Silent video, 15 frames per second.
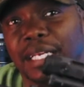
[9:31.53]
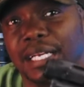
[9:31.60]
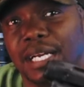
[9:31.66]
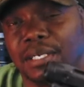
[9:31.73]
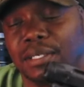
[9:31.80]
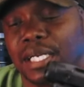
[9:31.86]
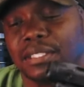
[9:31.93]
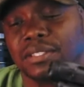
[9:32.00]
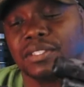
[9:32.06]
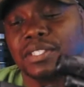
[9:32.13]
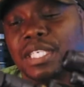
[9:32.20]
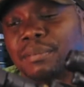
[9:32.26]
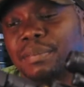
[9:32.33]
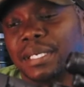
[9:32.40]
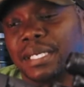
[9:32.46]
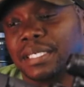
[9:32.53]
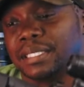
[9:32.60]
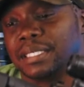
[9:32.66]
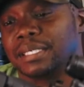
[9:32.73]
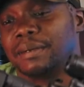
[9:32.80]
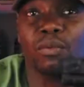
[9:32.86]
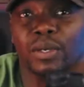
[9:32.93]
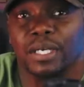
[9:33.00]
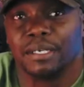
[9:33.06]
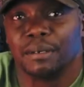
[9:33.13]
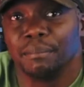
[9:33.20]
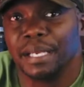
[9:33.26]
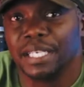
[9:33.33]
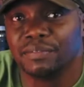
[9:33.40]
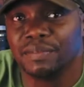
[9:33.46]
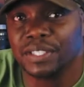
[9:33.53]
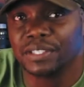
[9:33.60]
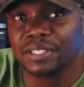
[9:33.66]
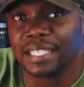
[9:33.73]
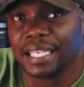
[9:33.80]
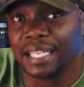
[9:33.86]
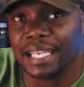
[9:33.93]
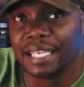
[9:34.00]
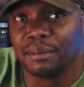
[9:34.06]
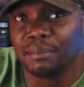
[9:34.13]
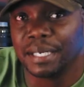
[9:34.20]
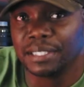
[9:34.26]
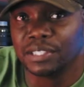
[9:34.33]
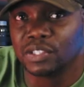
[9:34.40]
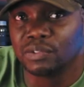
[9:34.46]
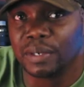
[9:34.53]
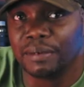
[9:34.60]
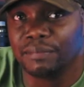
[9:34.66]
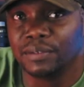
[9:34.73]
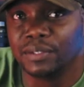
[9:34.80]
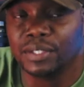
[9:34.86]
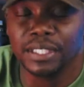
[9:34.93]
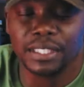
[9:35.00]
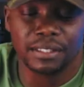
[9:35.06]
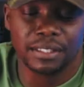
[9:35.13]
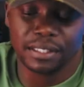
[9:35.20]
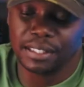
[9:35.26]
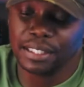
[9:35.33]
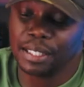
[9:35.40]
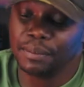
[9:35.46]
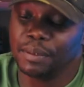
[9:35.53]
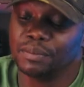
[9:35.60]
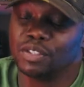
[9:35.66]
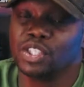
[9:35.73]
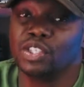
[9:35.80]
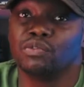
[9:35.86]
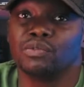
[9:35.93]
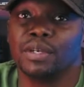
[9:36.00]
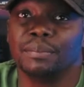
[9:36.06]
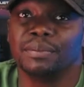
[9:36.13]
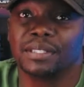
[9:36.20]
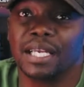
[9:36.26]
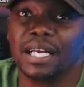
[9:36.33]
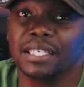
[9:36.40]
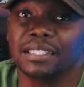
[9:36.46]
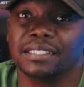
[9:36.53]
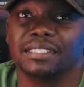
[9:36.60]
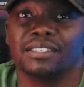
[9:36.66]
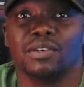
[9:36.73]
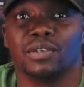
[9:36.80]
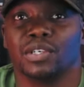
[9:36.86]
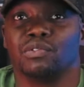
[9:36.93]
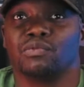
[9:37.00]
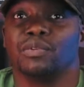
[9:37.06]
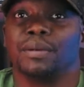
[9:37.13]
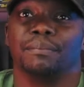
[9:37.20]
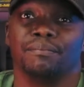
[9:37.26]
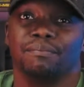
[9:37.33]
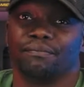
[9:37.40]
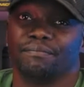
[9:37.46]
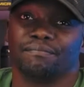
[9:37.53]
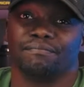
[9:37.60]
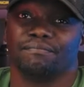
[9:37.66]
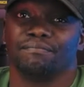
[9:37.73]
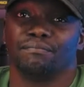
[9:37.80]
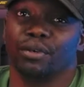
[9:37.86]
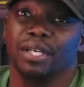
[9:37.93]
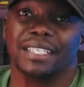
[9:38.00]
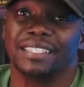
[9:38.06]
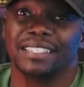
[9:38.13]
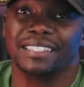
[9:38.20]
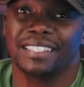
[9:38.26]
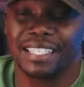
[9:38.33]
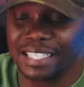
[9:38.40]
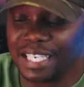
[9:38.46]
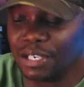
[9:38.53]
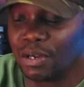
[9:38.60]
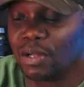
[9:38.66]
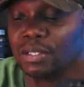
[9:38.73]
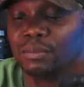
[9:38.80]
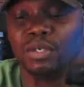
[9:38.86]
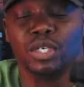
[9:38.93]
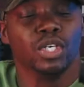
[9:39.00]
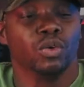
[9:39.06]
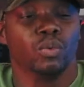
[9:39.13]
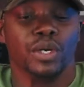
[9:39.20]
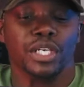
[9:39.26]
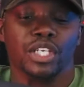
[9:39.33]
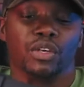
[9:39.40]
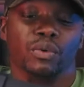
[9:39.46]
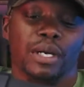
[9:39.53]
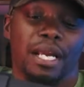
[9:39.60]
now I'll just keep it on there. One of the best features that I like about this rifle is the CMMG Rip stocks, or the Rip braces that they call them, where you don't